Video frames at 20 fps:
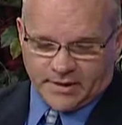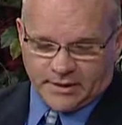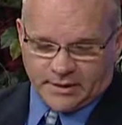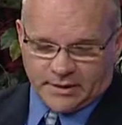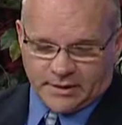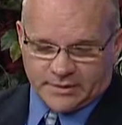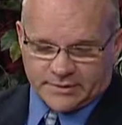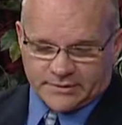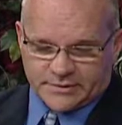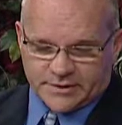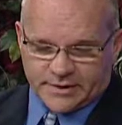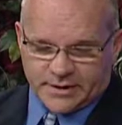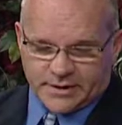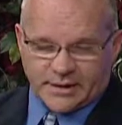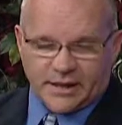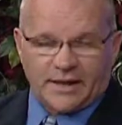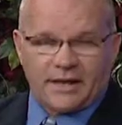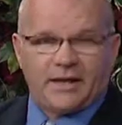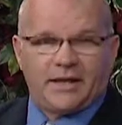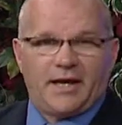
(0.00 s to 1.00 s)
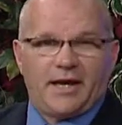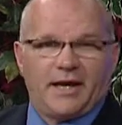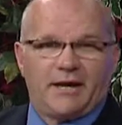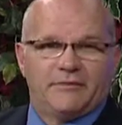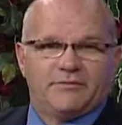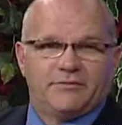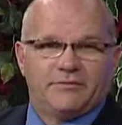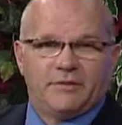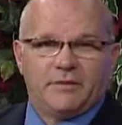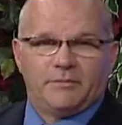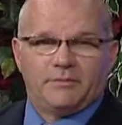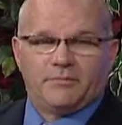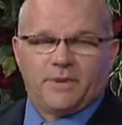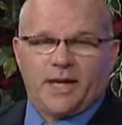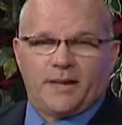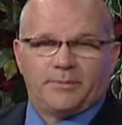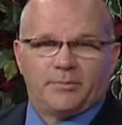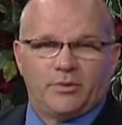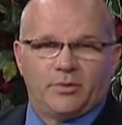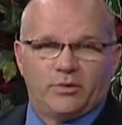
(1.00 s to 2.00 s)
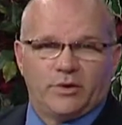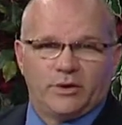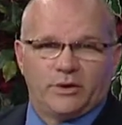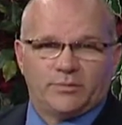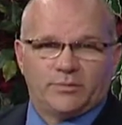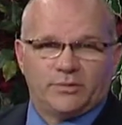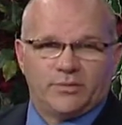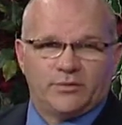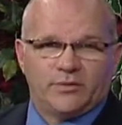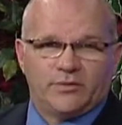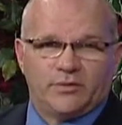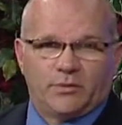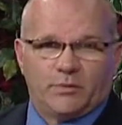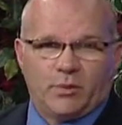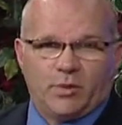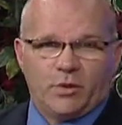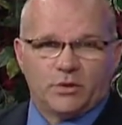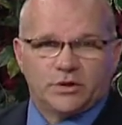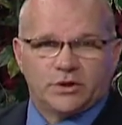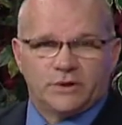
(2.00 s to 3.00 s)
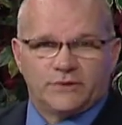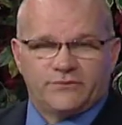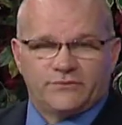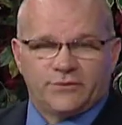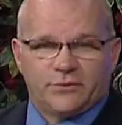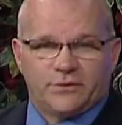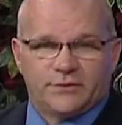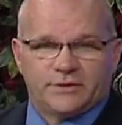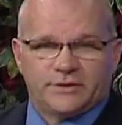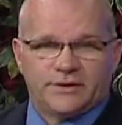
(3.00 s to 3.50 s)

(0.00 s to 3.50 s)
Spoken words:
Let's see, they gave Maplewood approved a motion for a